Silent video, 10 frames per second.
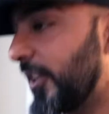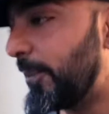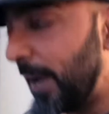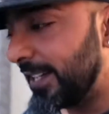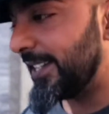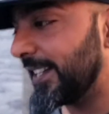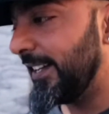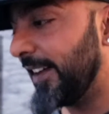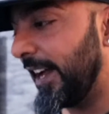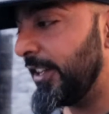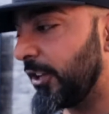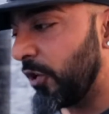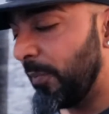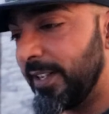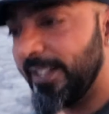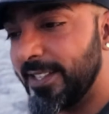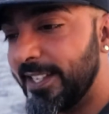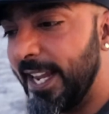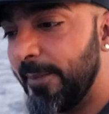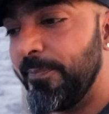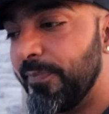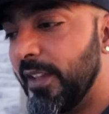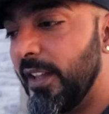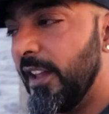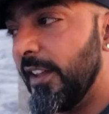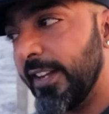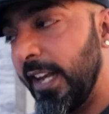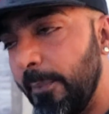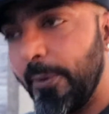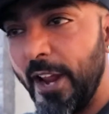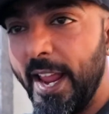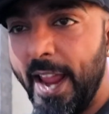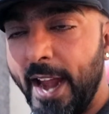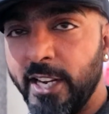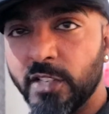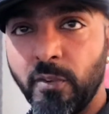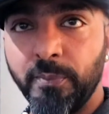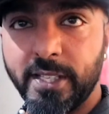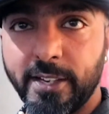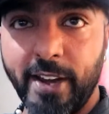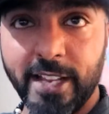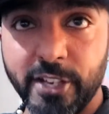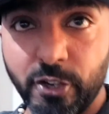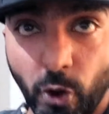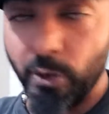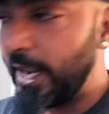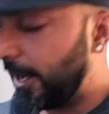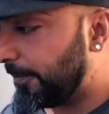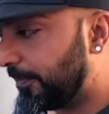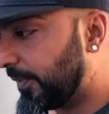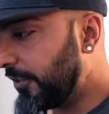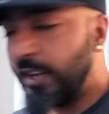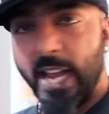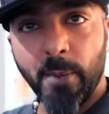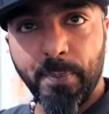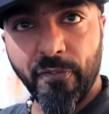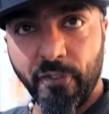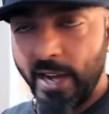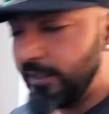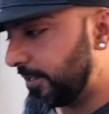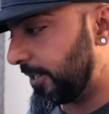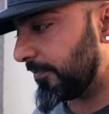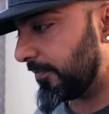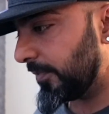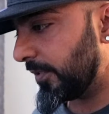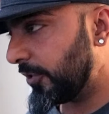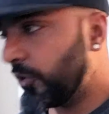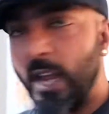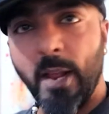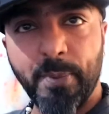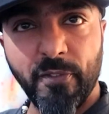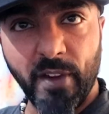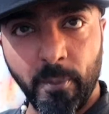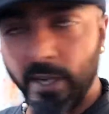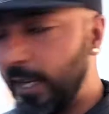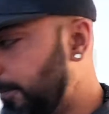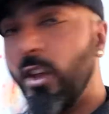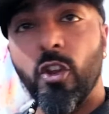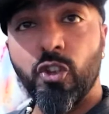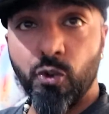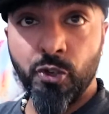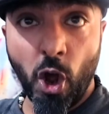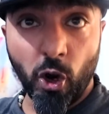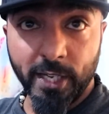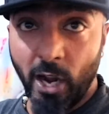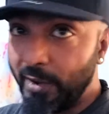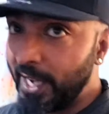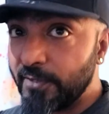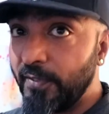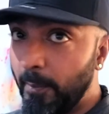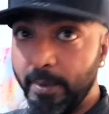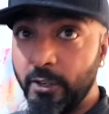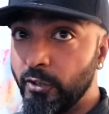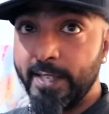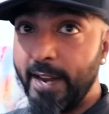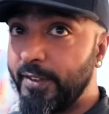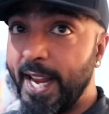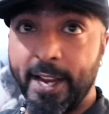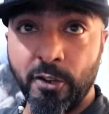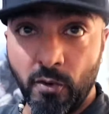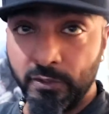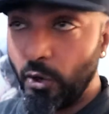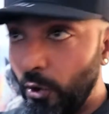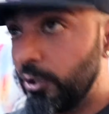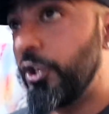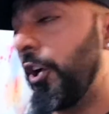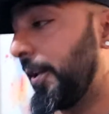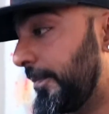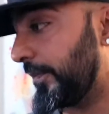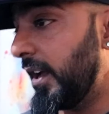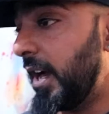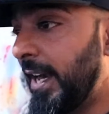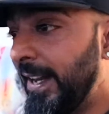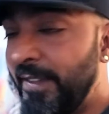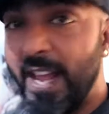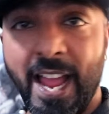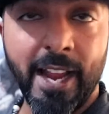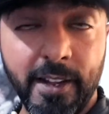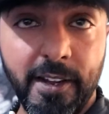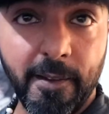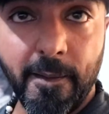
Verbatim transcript: So basically, right, you come into this game, you liberate areas from this crazy cult, yeah? You help your friends, you help your family, you knock down his family because they've taken over the whole joint. And in the end,